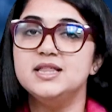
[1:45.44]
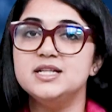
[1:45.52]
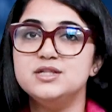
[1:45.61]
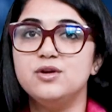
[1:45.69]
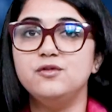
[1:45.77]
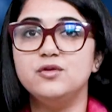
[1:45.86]

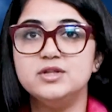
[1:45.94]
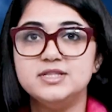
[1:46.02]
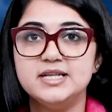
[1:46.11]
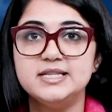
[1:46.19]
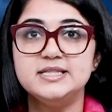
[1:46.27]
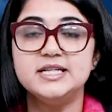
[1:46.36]
That's all for
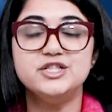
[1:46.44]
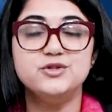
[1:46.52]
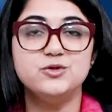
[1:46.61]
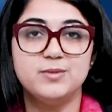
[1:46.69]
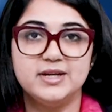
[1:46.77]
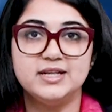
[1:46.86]
today. Stay
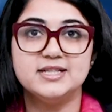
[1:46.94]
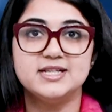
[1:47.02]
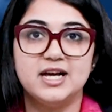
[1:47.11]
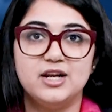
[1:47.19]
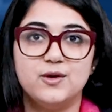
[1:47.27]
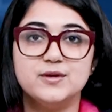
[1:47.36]
tuned to Medical
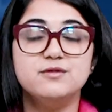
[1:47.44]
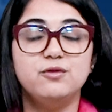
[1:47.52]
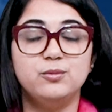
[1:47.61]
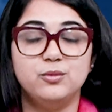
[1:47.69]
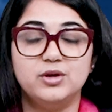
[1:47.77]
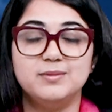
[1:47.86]
Dialogues for more